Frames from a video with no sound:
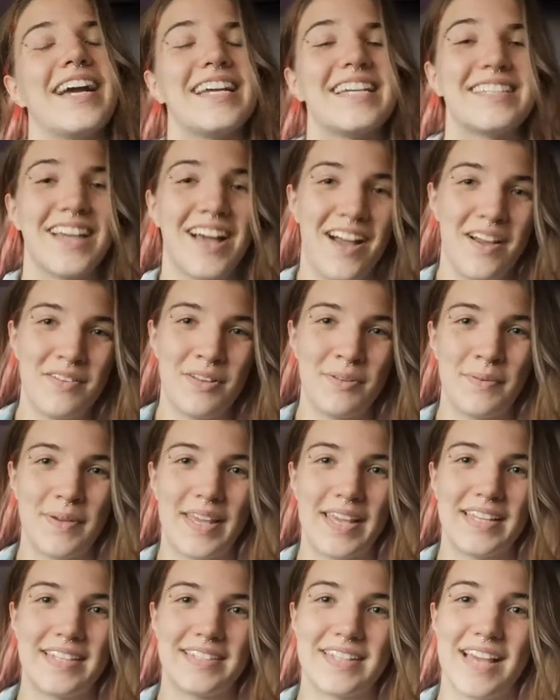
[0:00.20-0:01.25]
guys, I'm
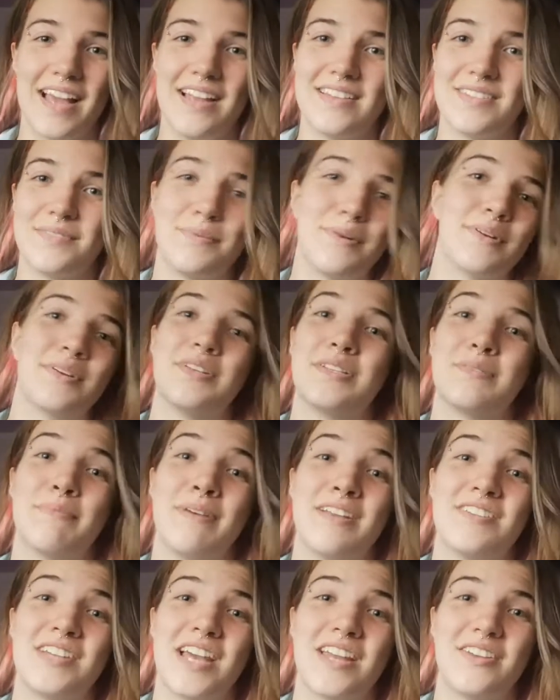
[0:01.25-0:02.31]
Louise and welcome to
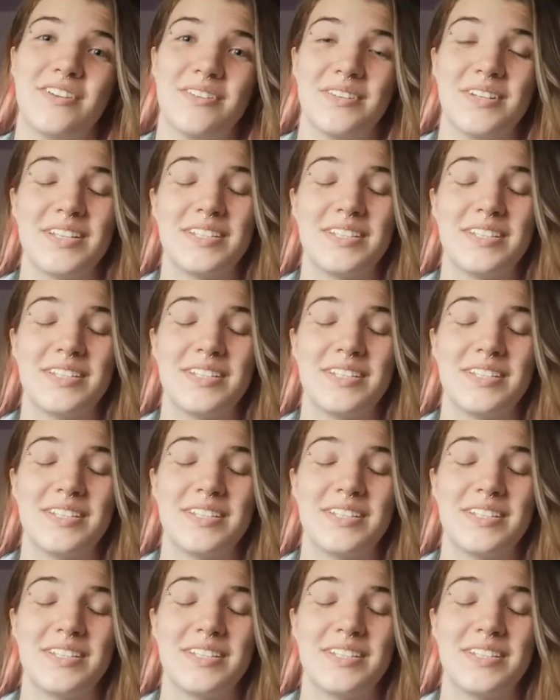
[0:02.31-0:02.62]
my channel.